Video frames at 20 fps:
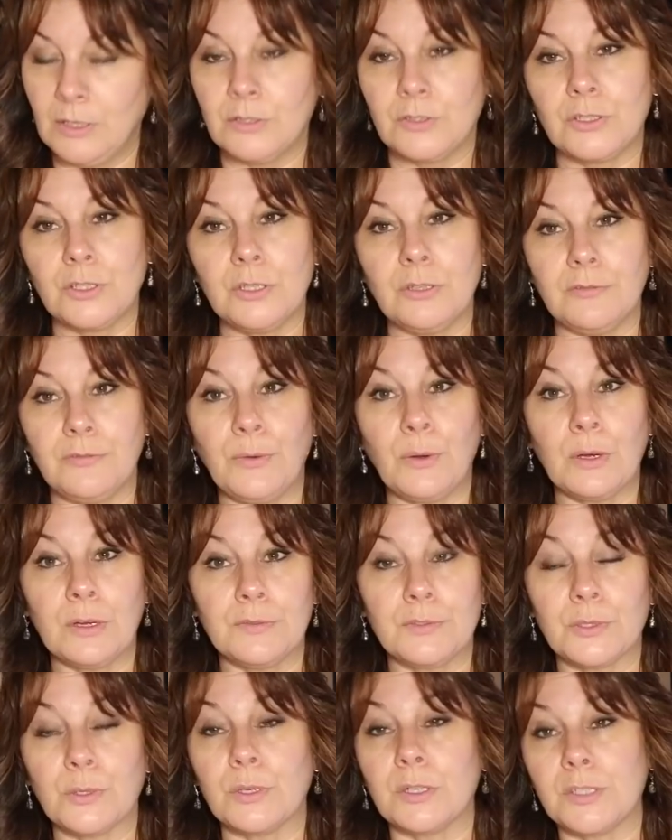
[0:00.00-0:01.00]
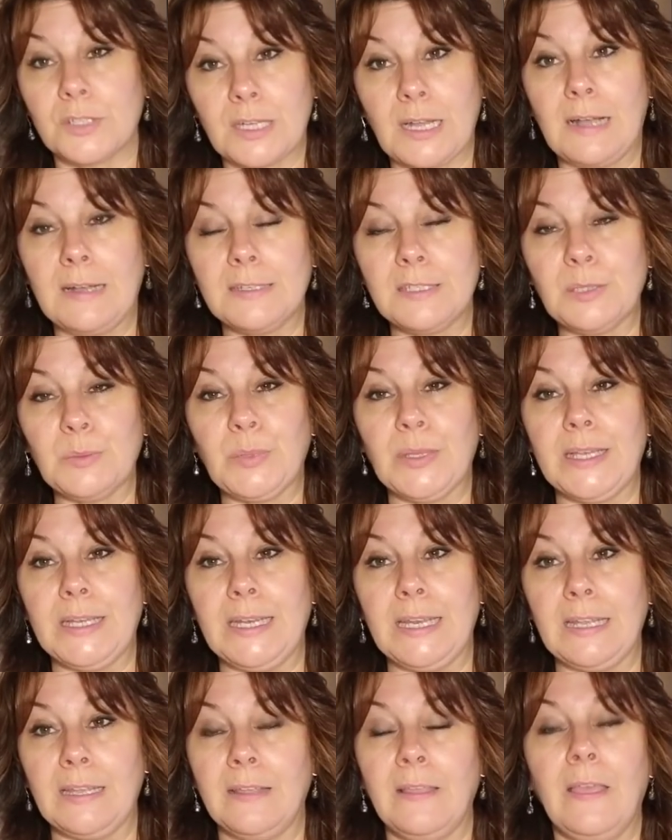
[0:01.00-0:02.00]
To the Four of Swords,
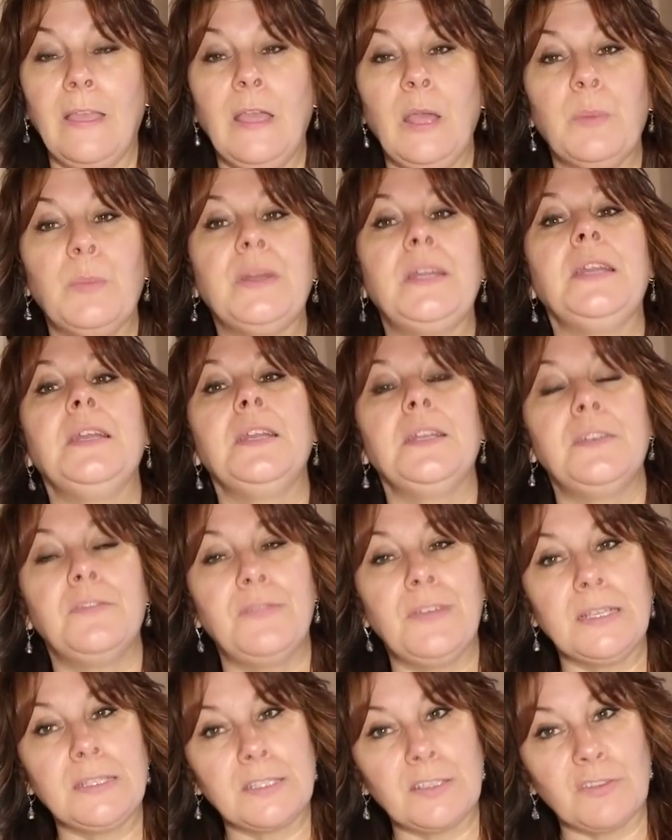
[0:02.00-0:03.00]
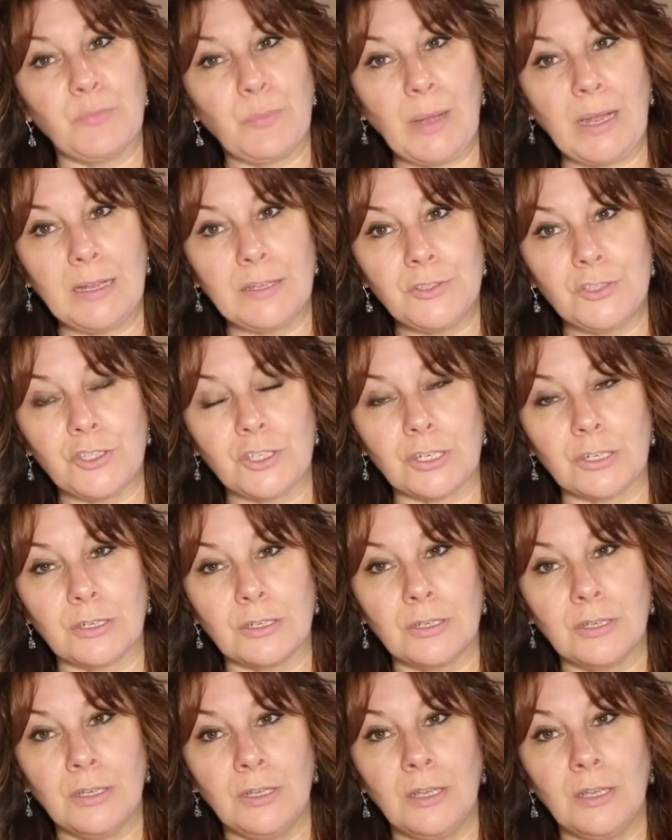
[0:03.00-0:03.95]
contemplating, but in a defensive posture.